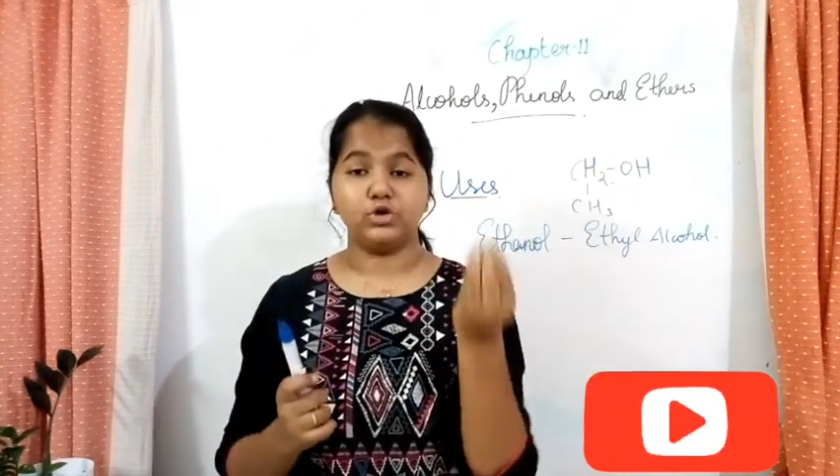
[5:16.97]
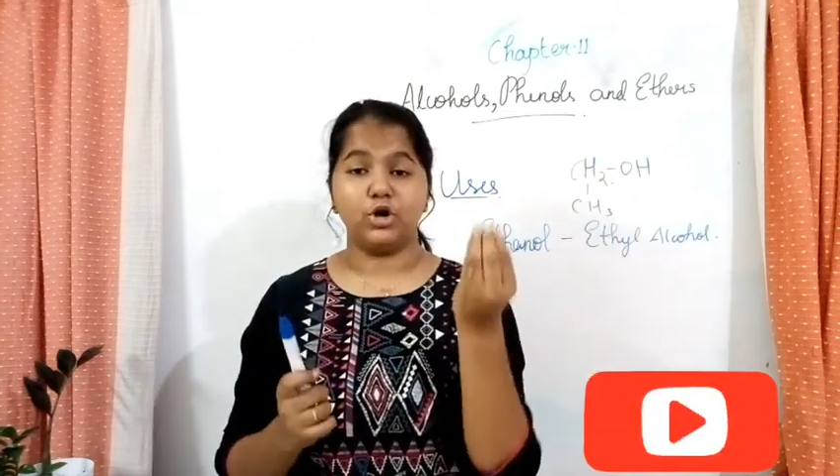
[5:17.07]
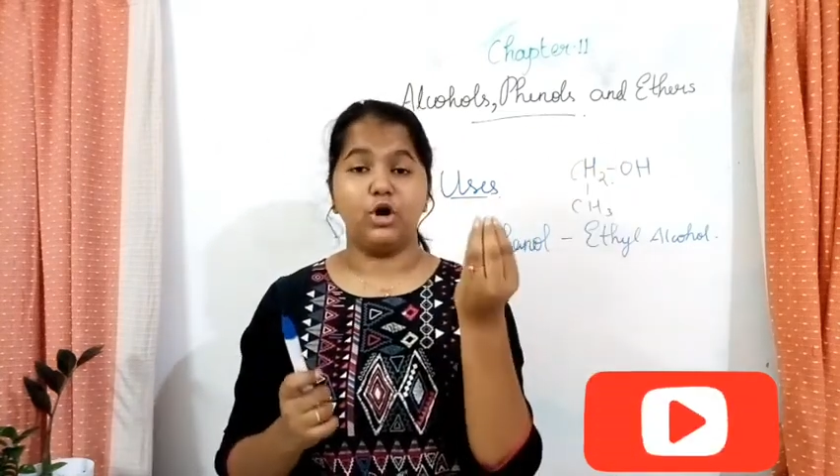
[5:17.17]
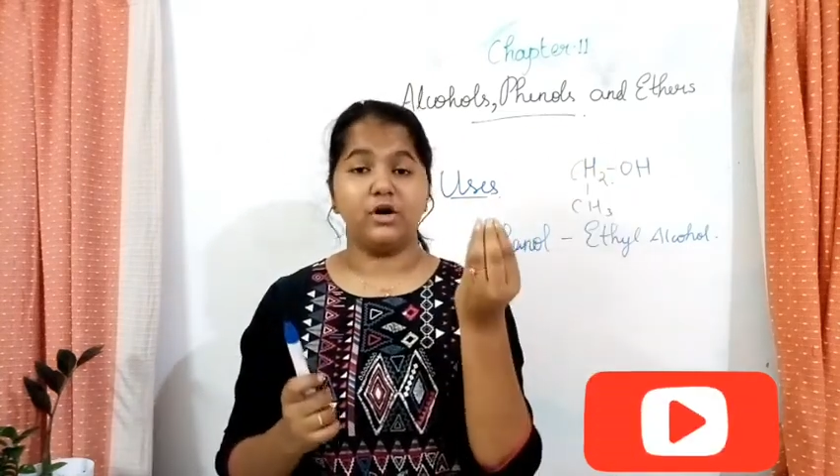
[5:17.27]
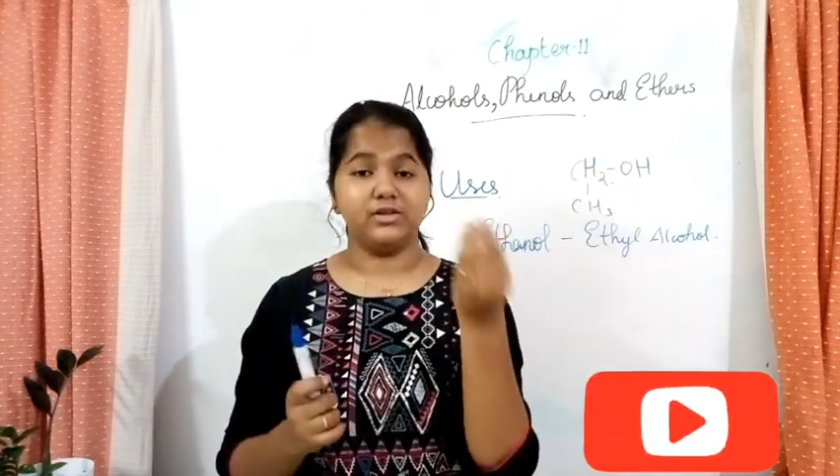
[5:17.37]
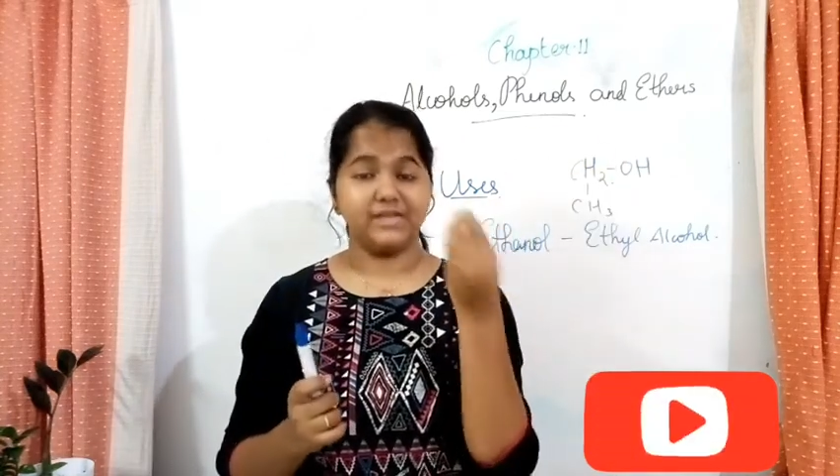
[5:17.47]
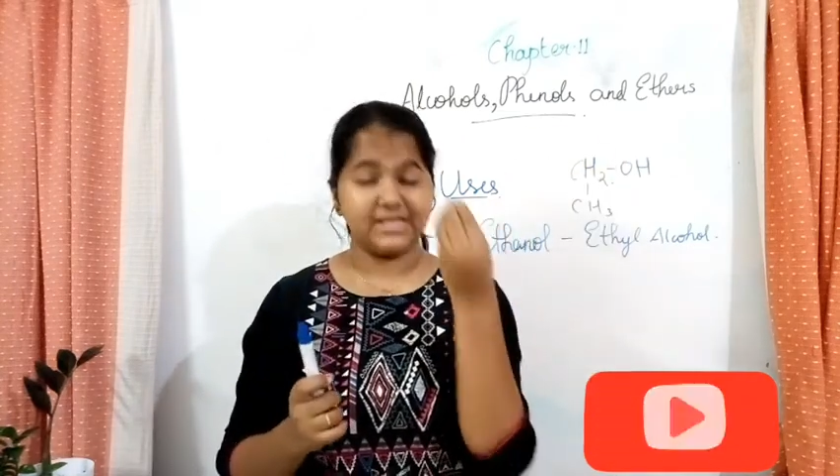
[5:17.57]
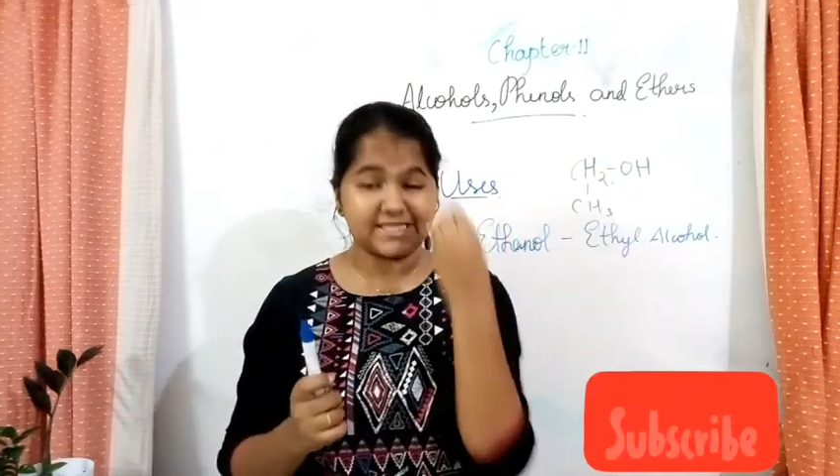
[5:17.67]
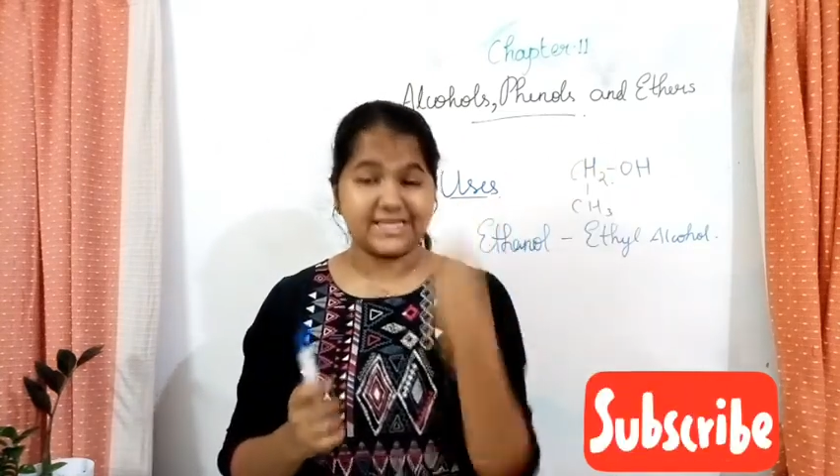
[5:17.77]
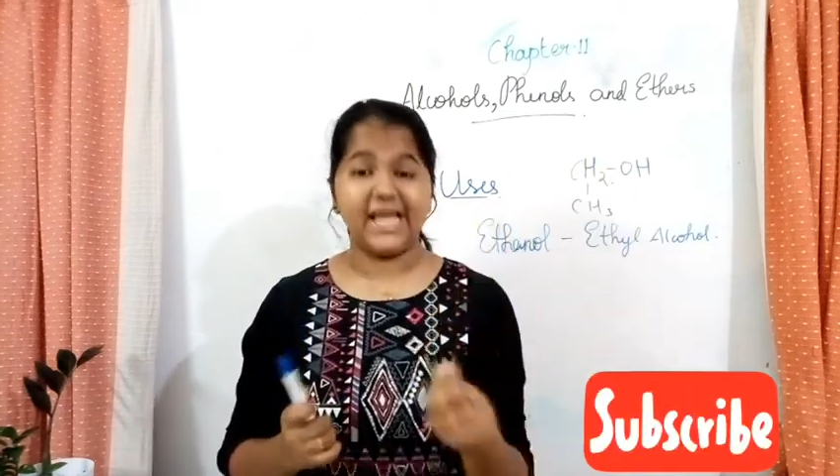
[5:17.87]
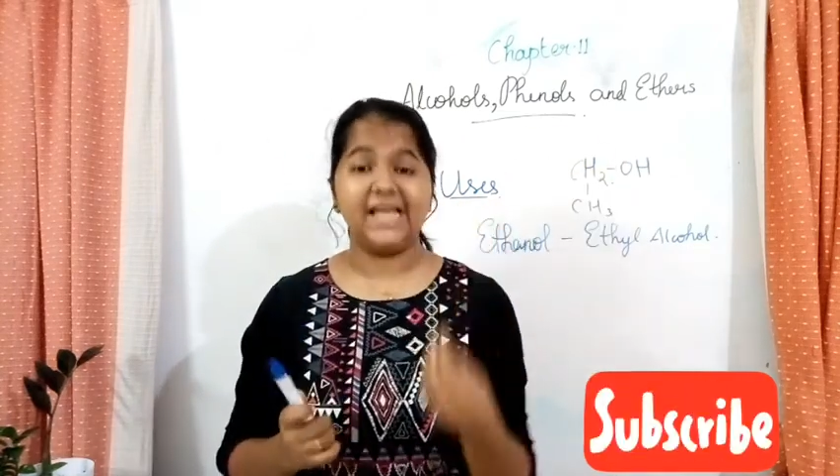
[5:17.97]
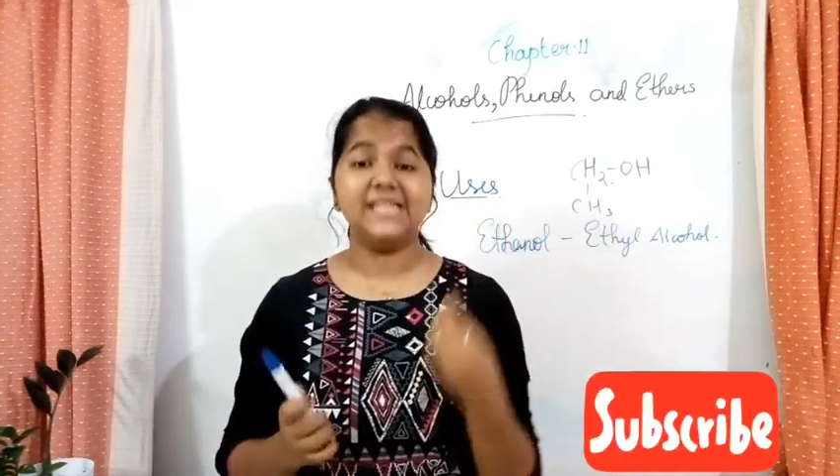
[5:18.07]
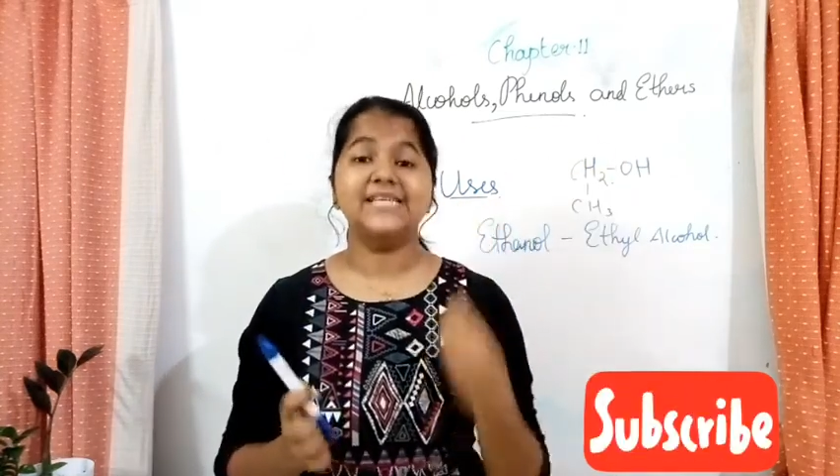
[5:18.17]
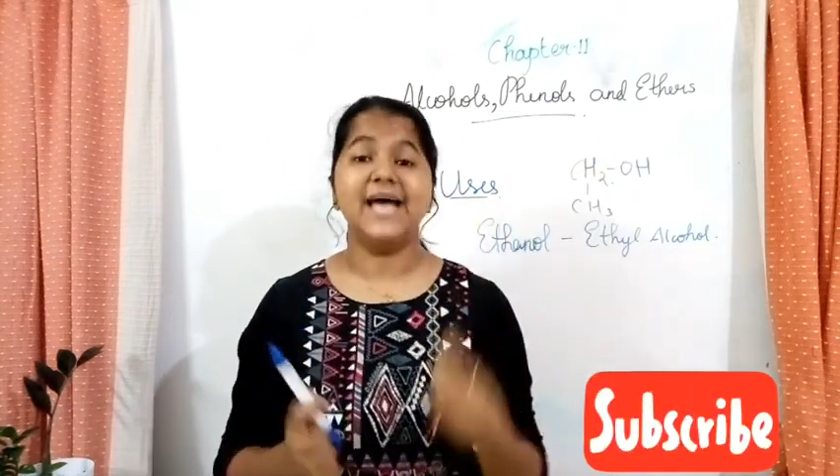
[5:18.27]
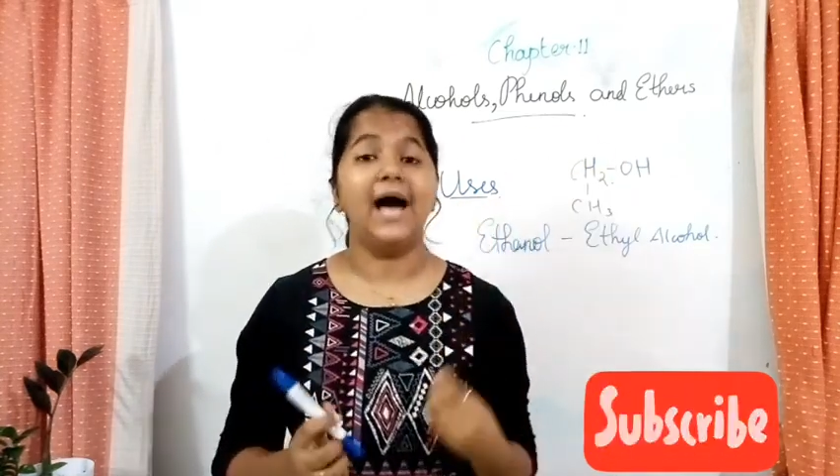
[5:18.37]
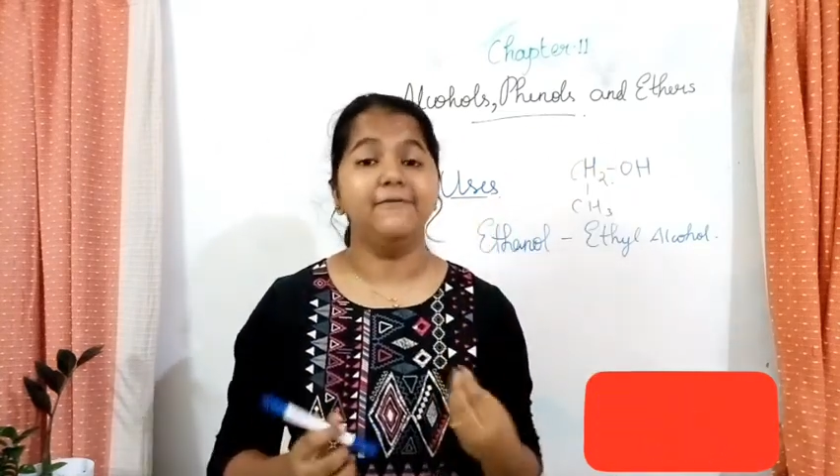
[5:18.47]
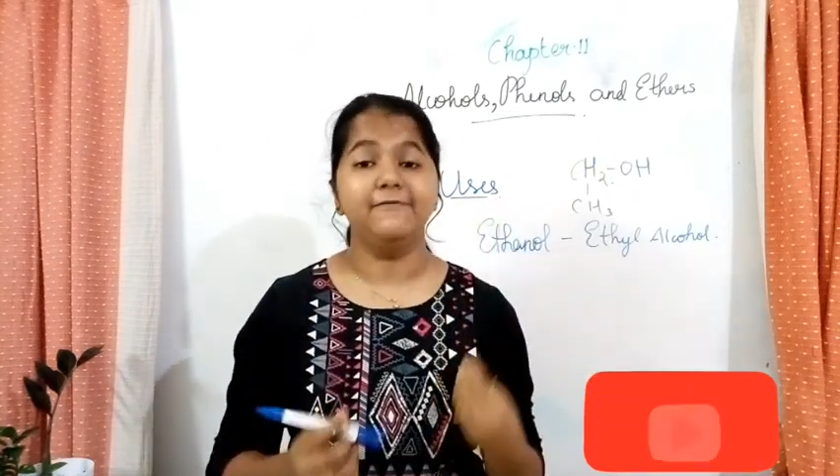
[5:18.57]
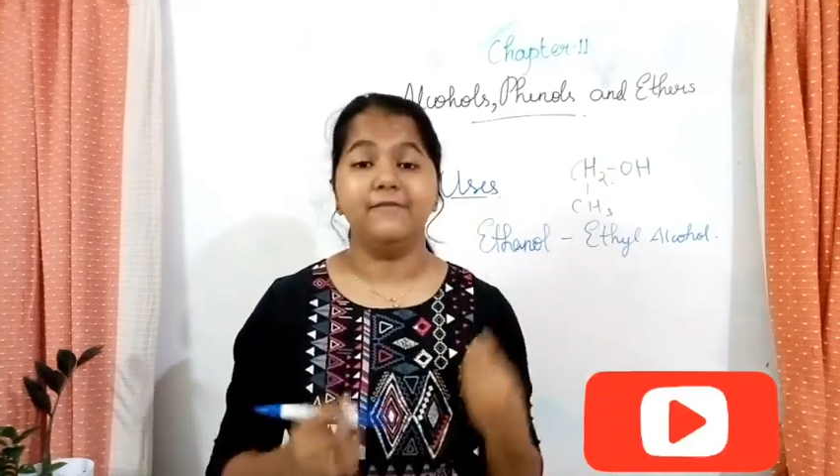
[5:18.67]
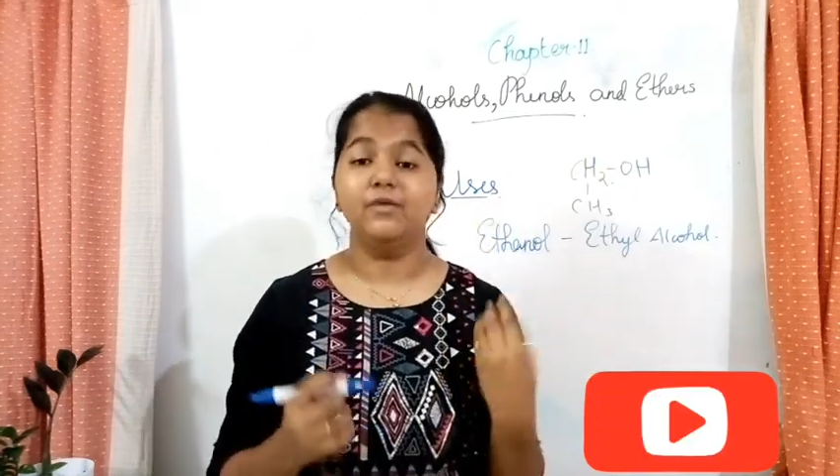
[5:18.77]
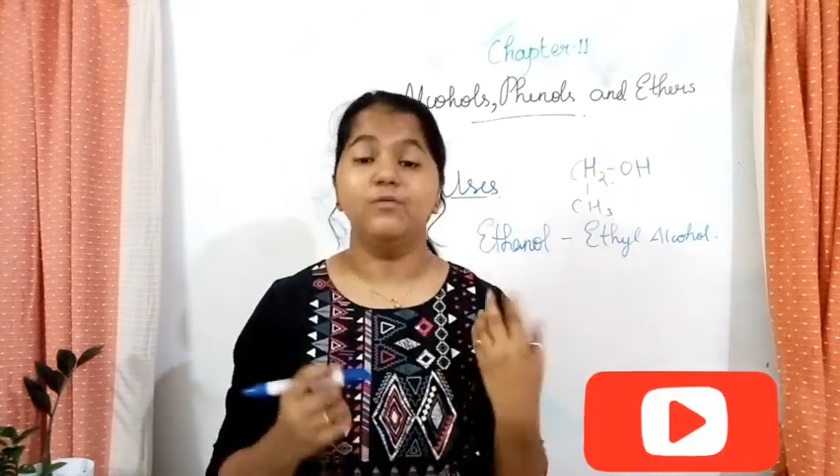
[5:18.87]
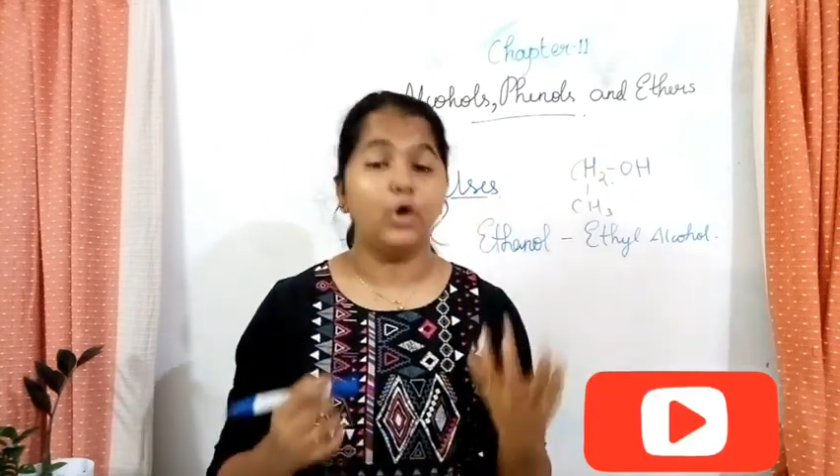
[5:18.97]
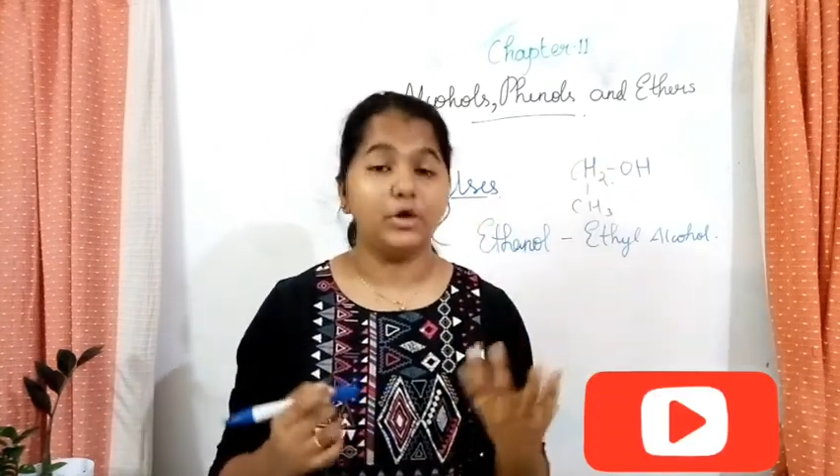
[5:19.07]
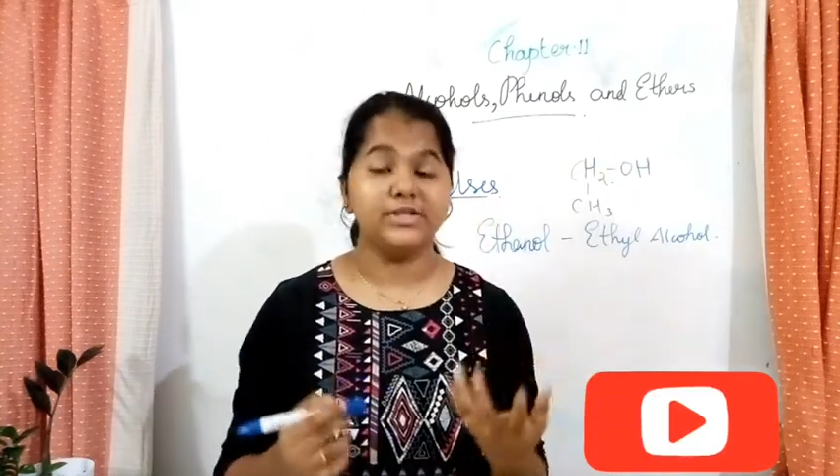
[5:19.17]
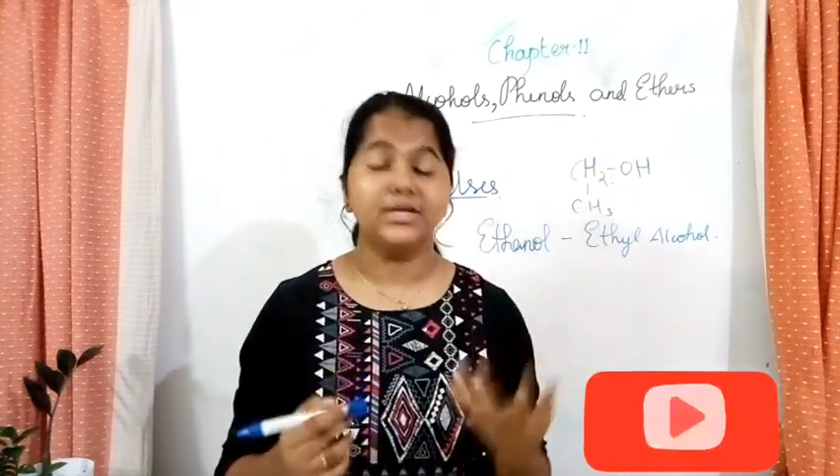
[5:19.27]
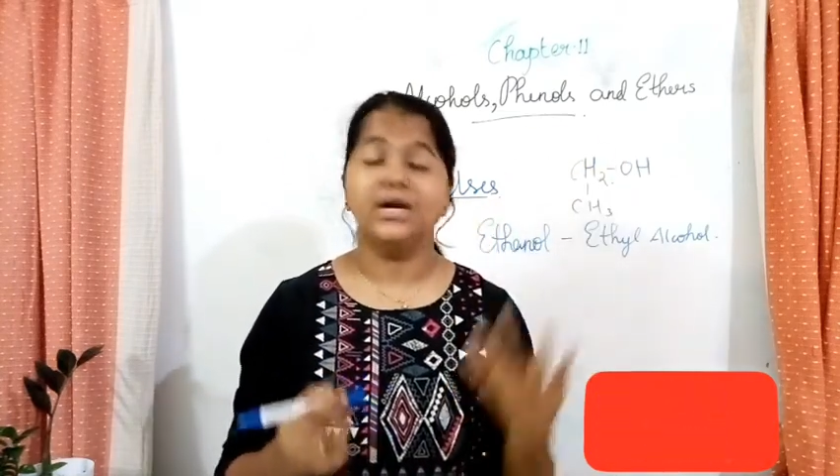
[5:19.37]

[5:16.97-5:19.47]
or these grains have what?